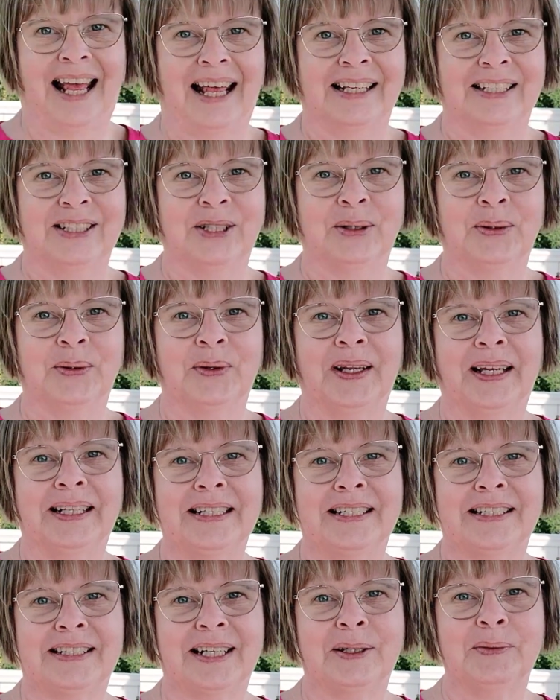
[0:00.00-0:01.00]
So
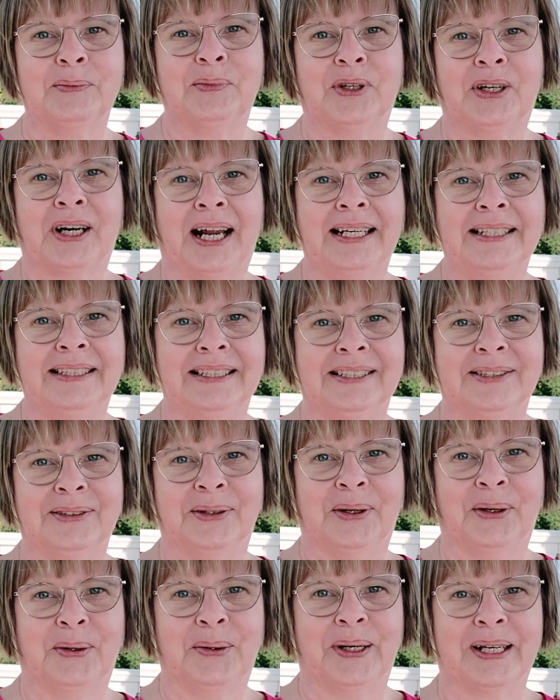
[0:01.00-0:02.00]
let's jump right into
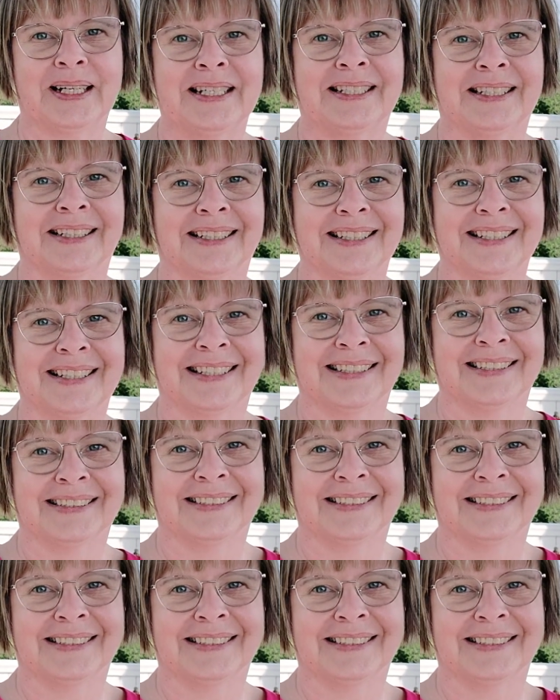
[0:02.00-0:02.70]
the questions.